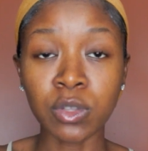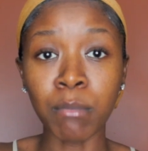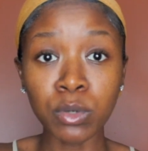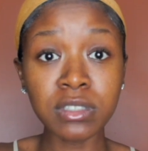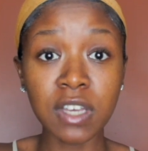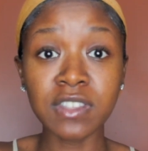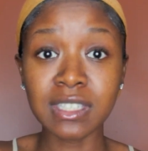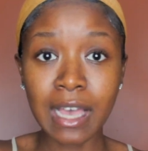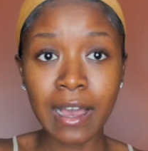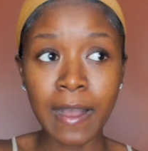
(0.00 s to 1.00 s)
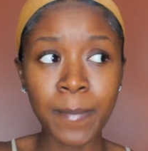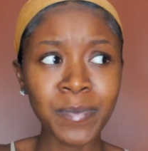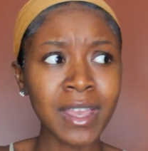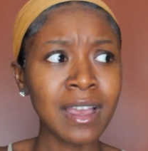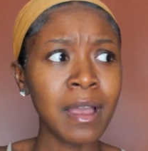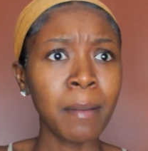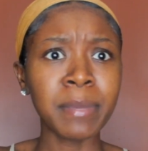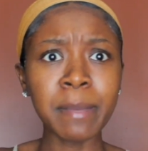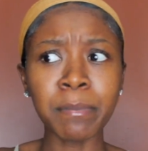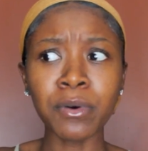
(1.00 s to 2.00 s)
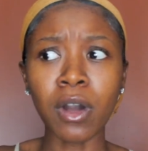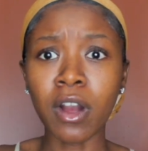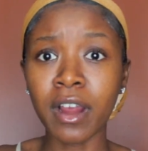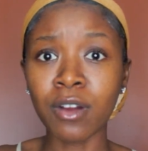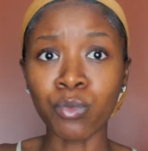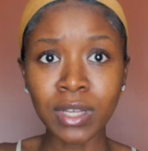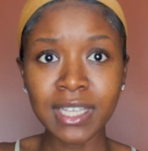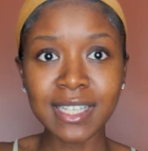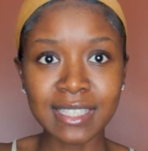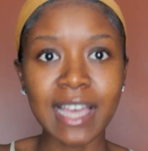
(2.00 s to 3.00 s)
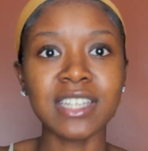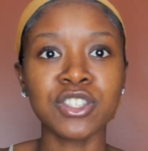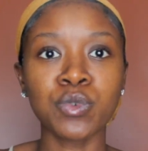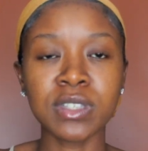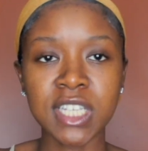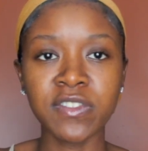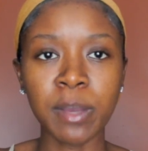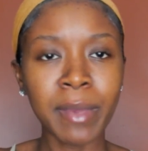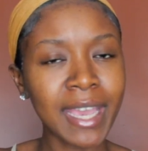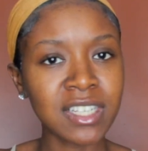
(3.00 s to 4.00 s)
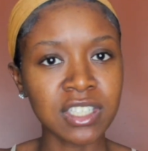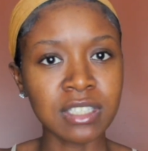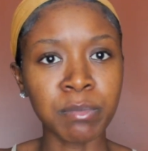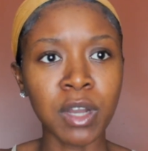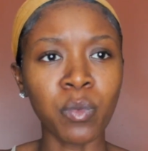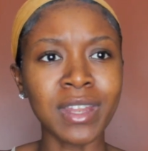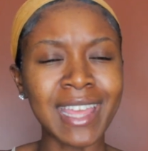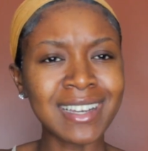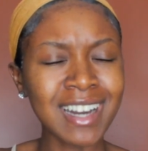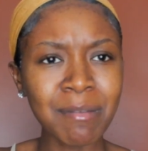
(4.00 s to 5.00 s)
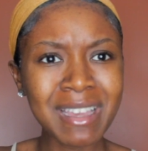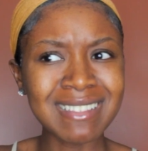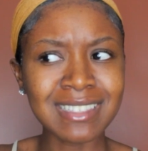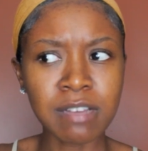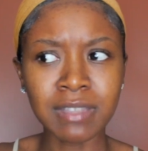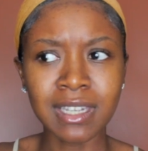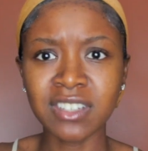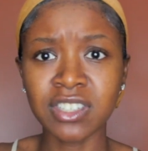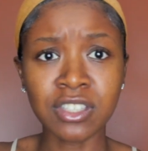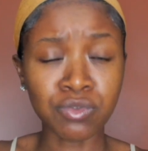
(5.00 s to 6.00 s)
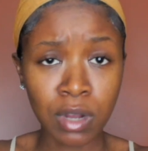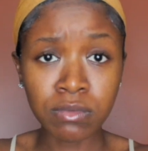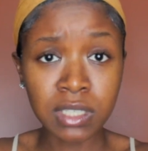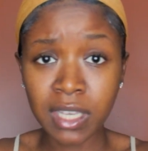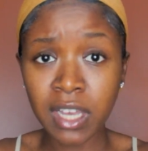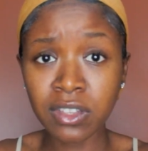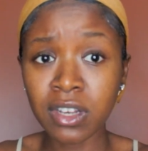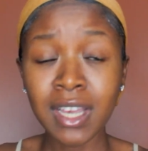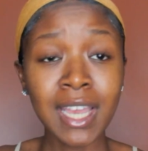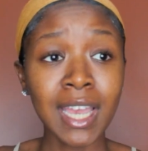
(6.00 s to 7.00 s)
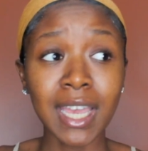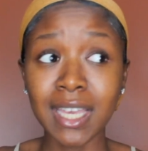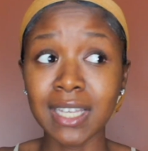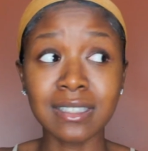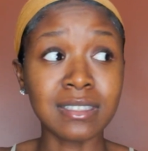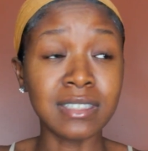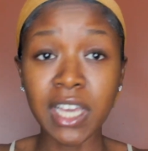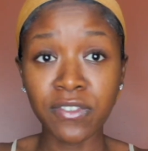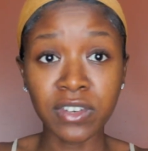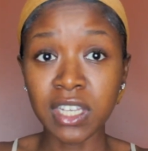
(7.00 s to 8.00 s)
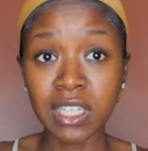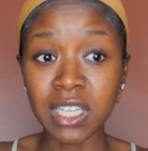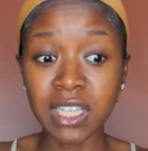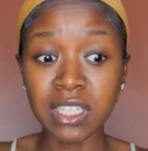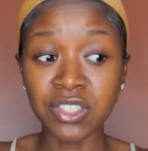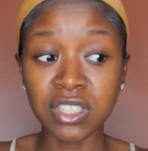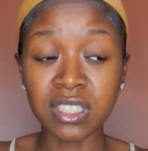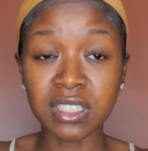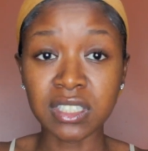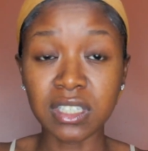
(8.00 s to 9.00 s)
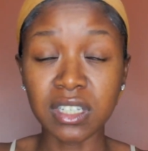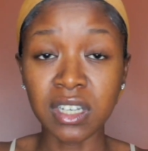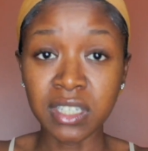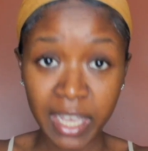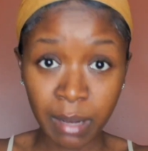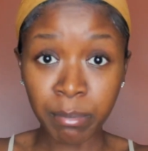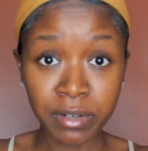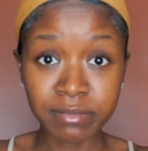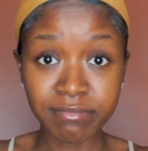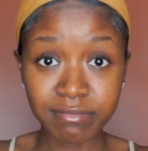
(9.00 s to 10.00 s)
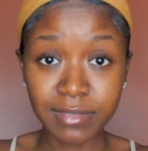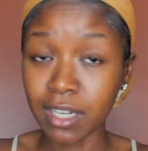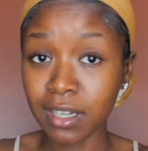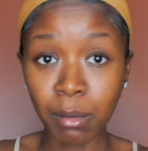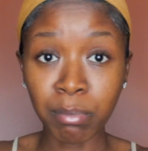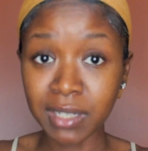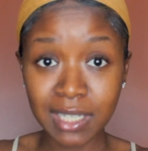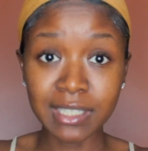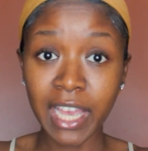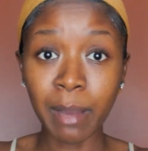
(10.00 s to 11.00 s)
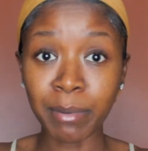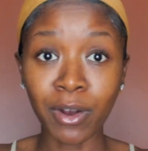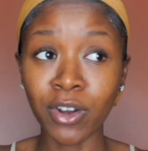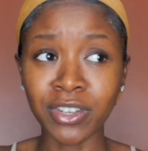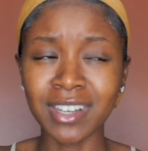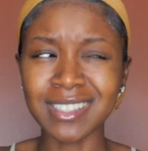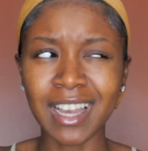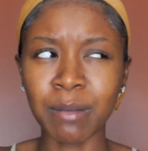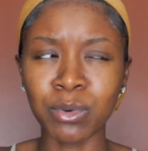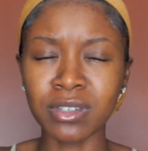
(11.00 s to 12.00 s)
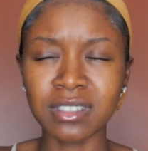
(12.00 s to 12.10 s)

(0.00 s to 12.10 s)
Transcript: So most of the time, people are really excited to receive their packages, but when they come in something that's just thrown together, it's definitely just a damper, a complete damper on your entire mood.